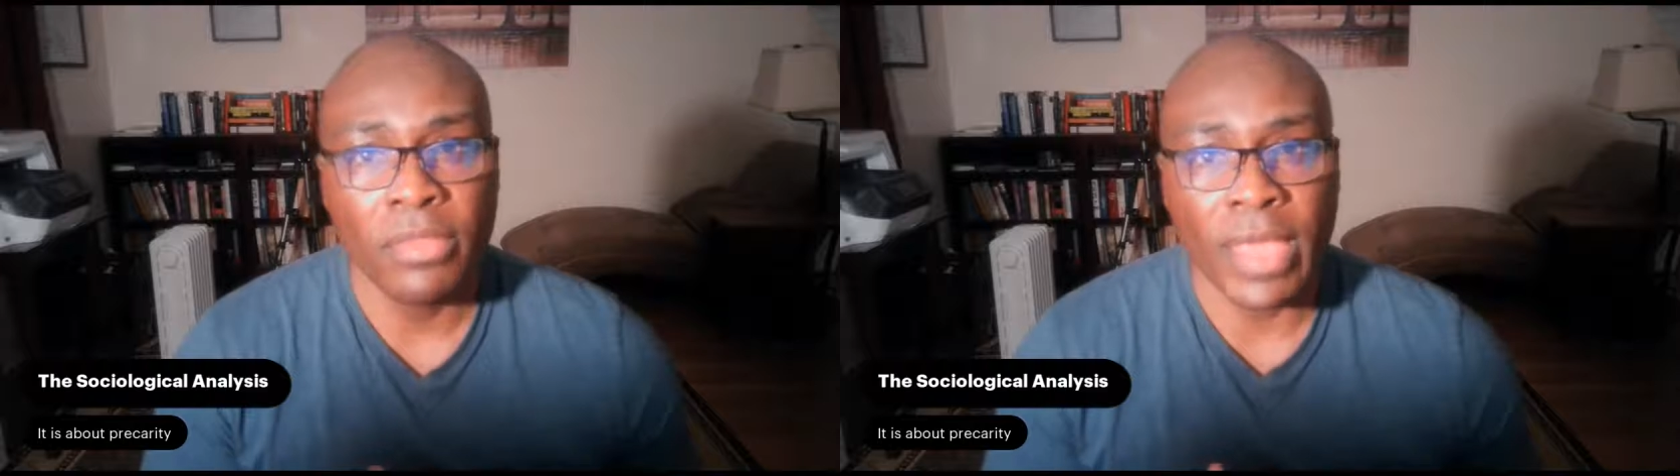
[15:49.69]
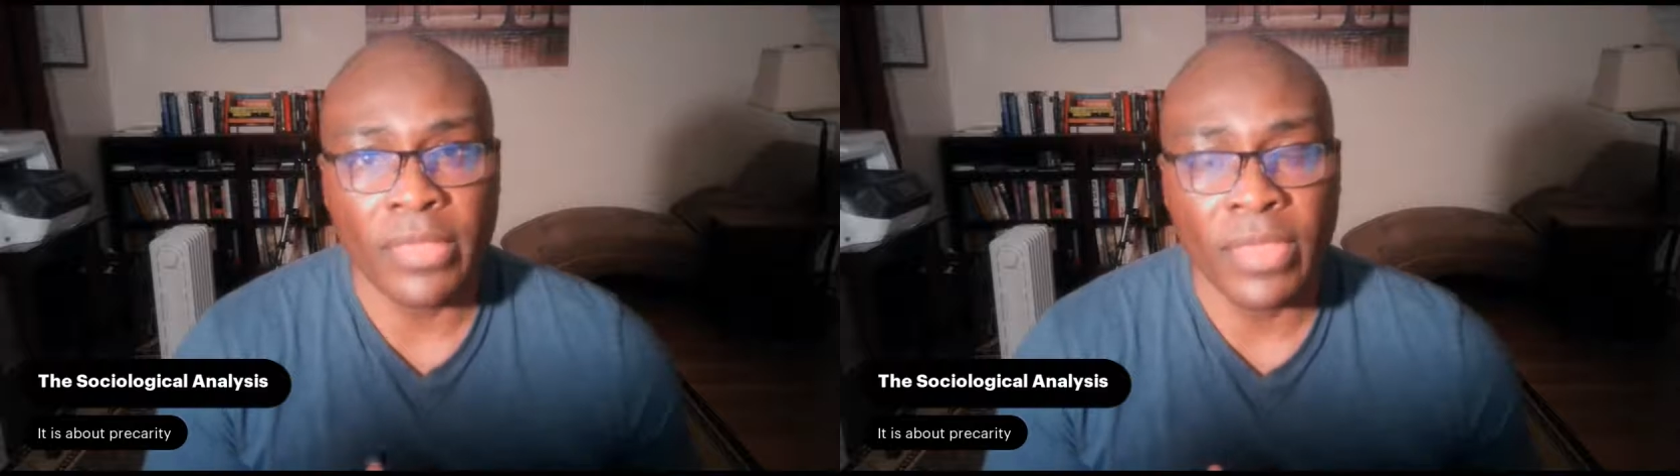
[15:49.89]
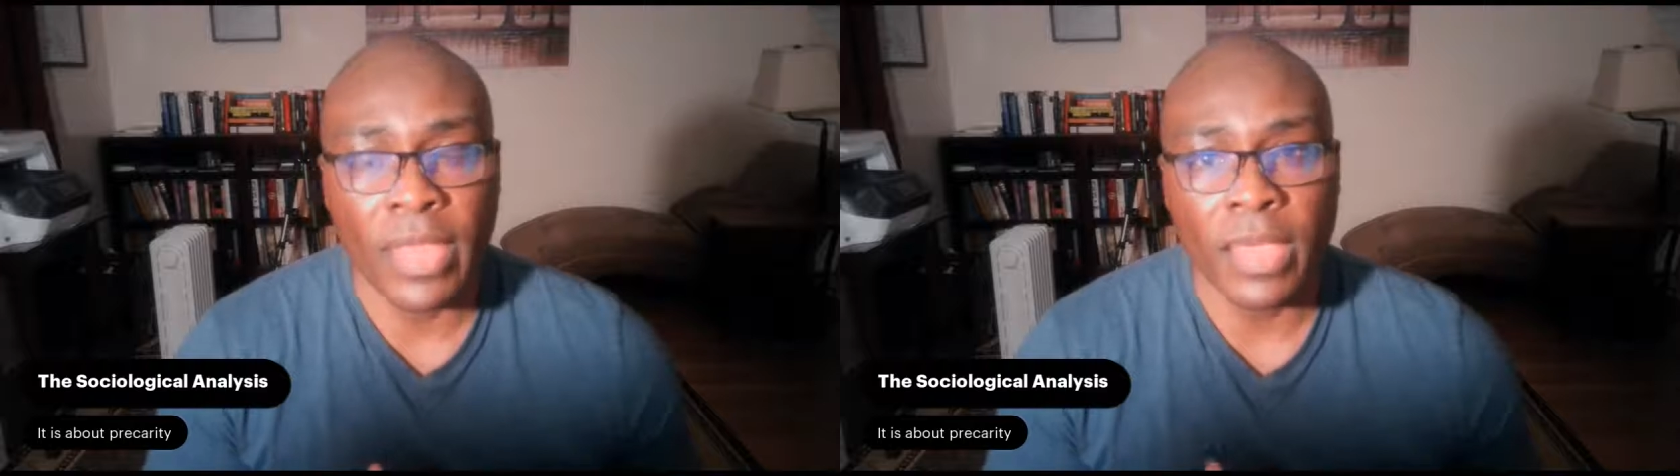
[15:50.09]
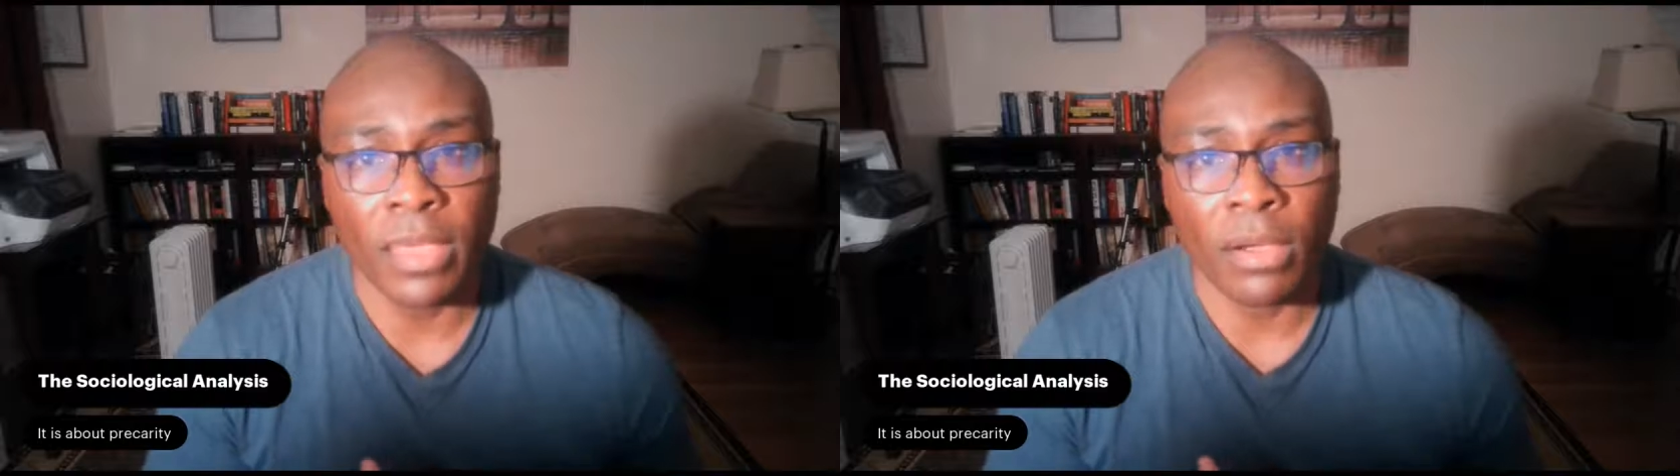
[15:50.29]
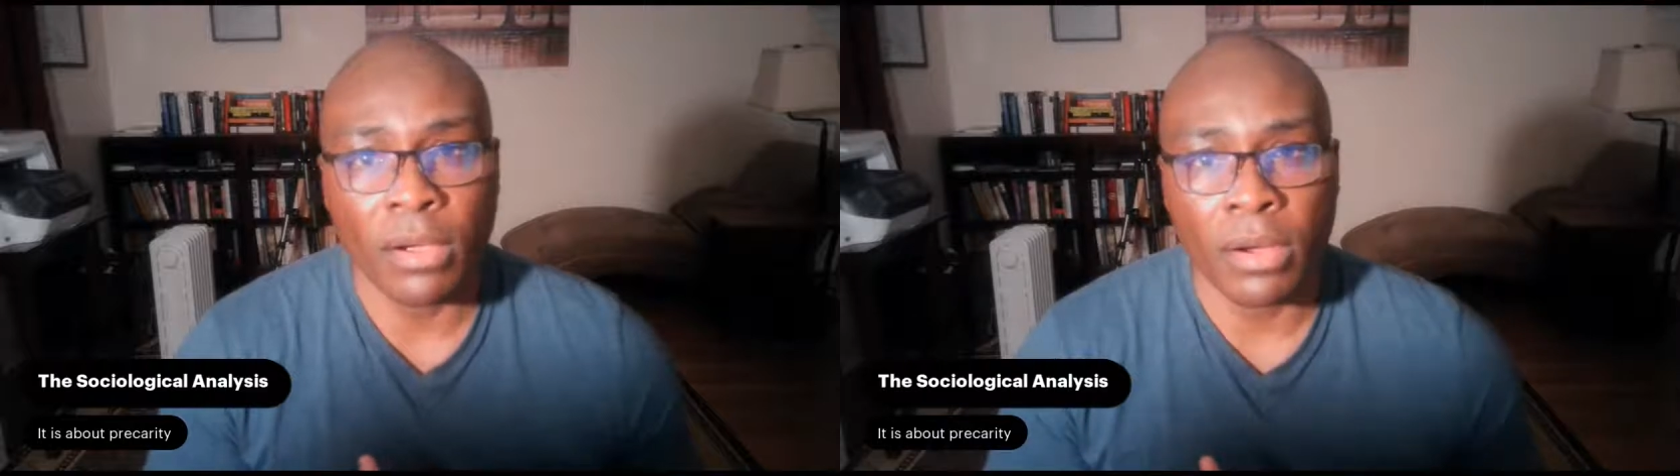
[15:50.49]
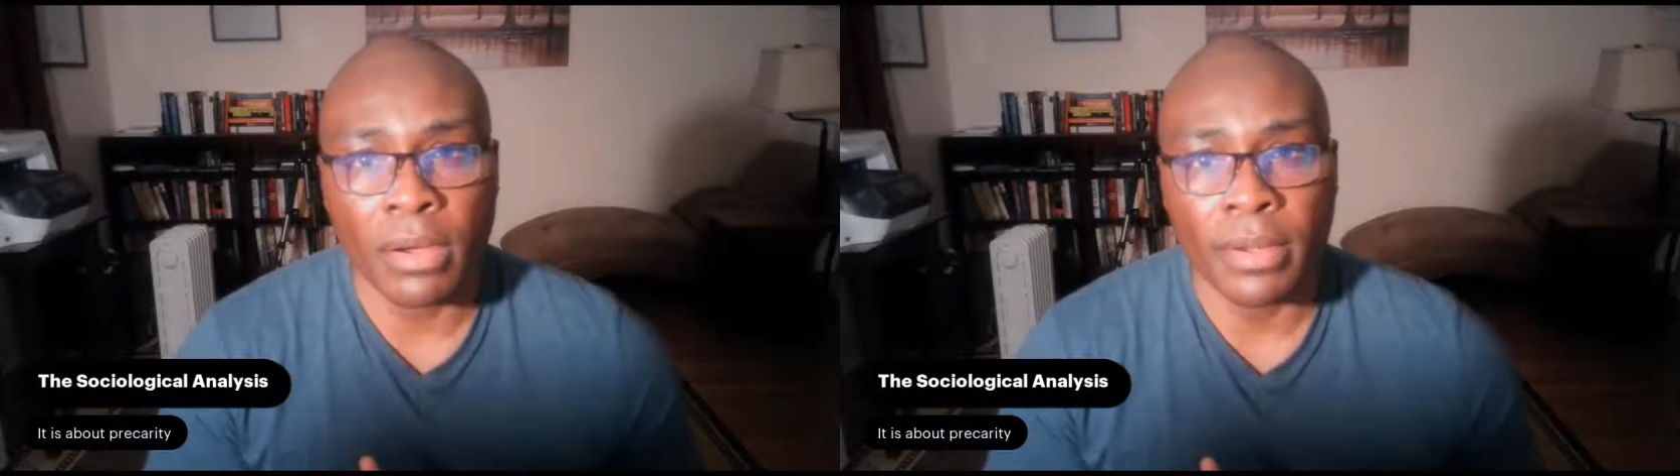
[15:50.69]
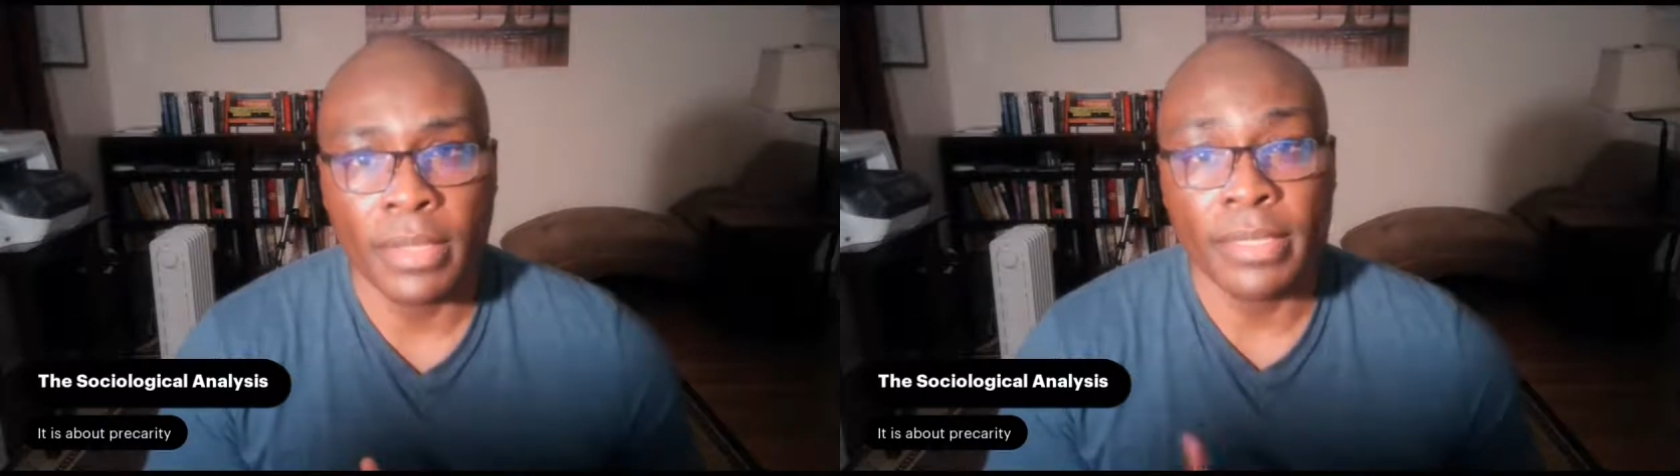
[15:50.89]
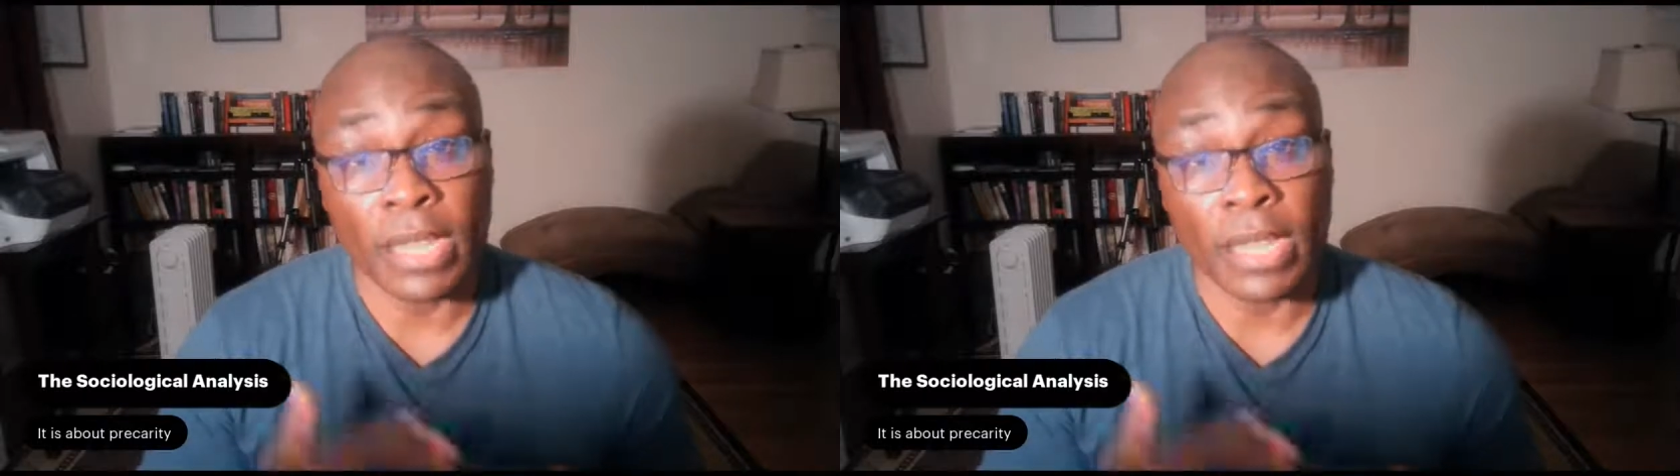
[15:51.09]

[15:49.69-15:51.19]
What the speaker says: that they are